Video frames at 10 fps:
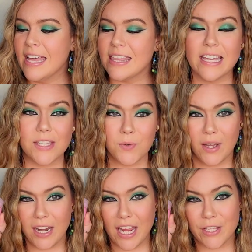This
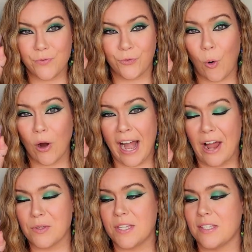one is 4
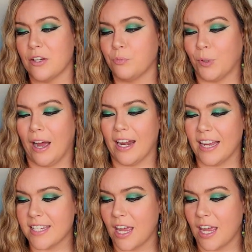ounces of product